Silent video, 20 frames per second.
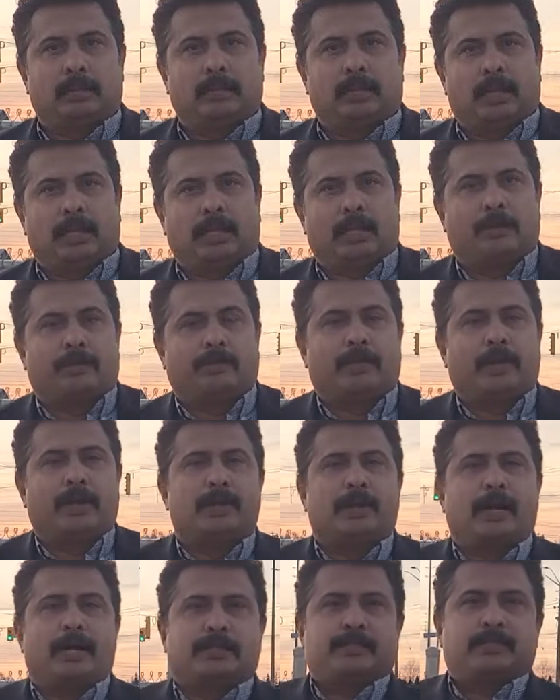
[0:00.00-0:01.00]
Hello everyone,
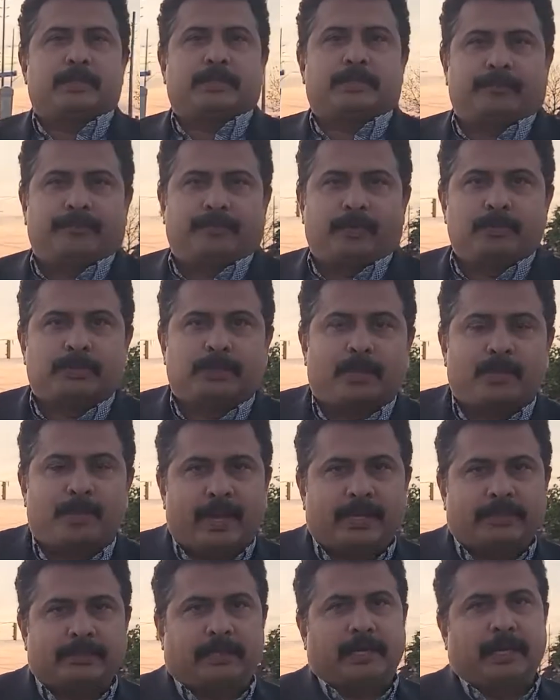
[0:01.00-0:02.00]
Hashim Ashraf from
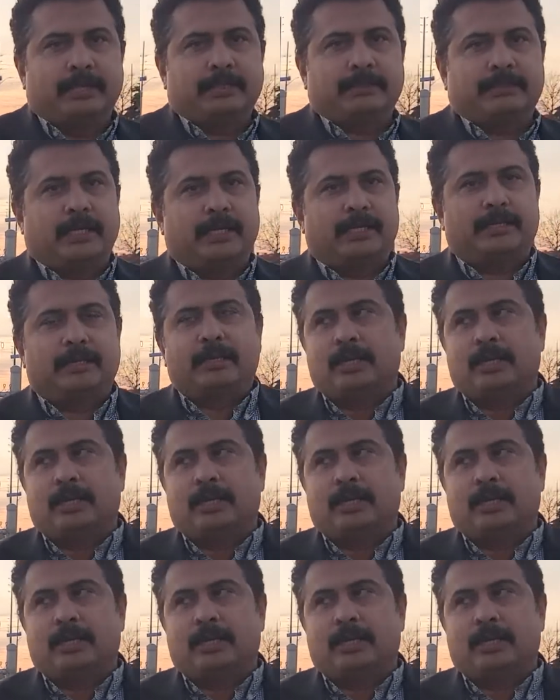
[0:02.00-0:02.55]
Max Real Estate.